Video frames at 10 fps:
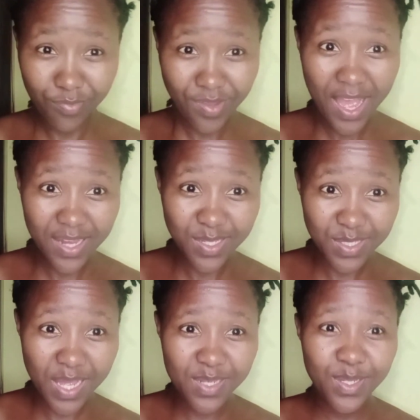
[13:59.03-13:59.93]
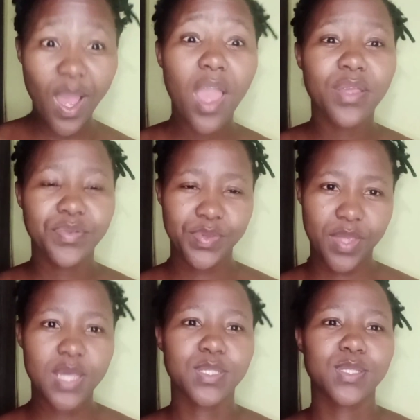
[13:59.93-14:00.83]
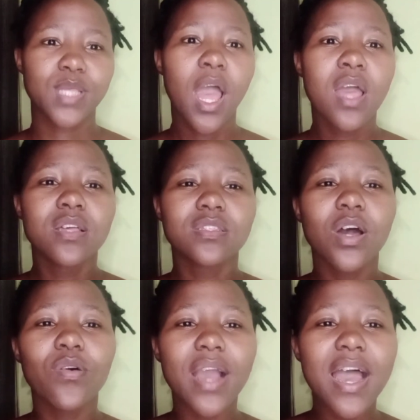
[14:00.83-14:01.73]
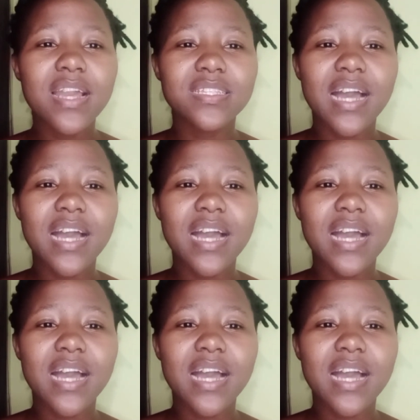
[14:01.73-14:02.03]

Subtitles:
yeah, understand? Yes. So guys,